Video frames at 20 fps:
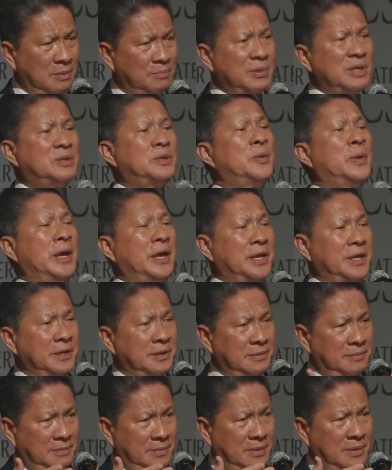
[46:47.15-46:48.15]

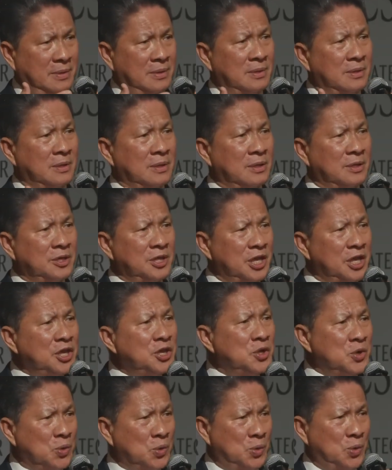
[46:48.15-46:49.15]
between
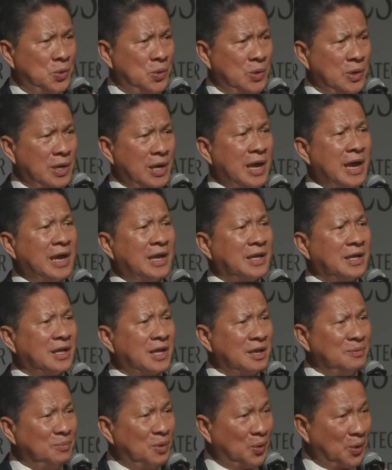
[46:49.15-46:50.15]
EU and
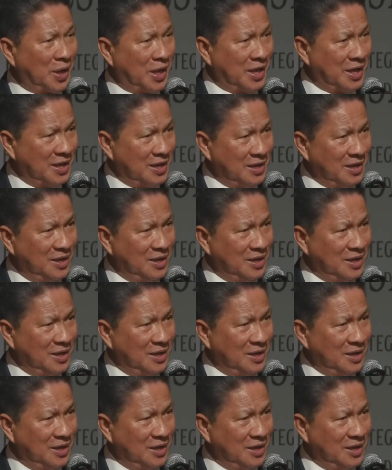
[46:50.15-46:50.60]
Cambodia.